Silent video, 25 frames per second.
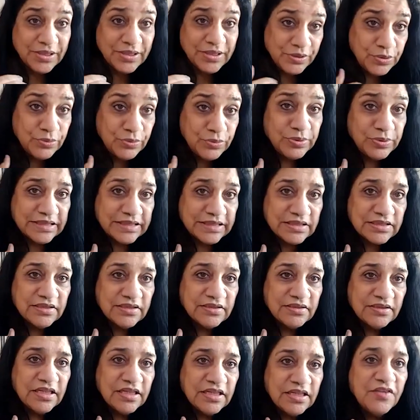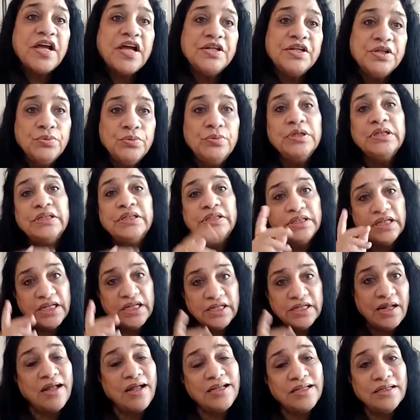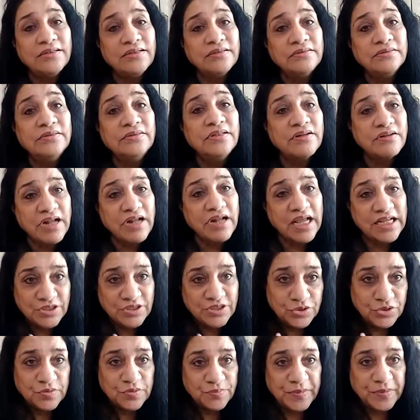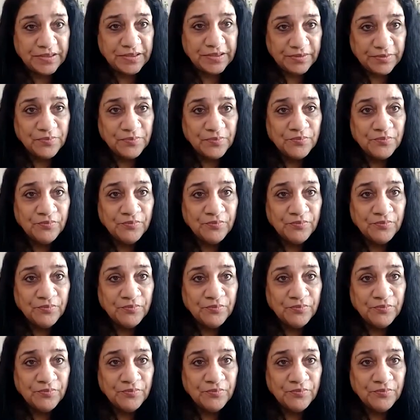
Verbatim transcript: I do it? If I do it, then I earn the right to speak.